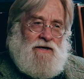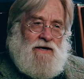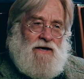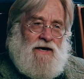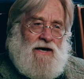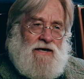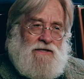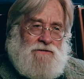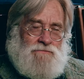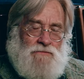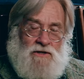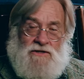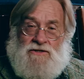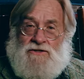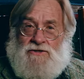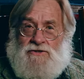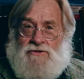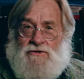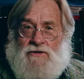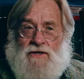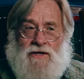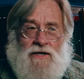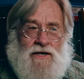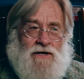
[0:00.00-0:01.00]
as much as
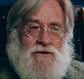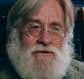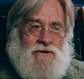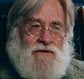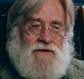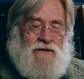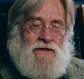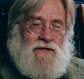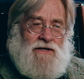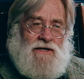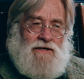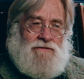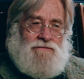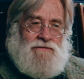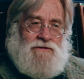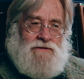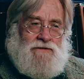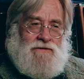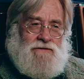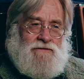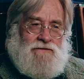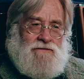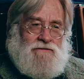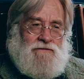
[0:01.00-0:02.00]
you can on a
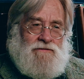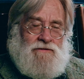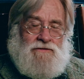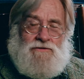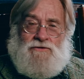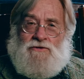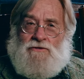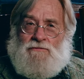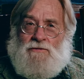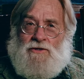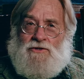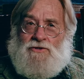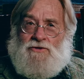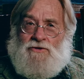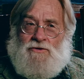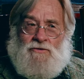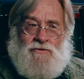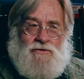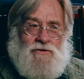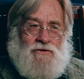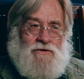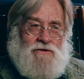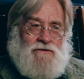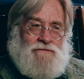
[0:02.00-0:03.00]
canvas in a two dimensional
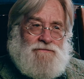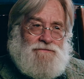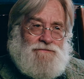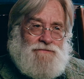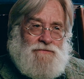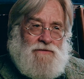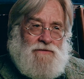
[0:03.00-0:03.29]
world.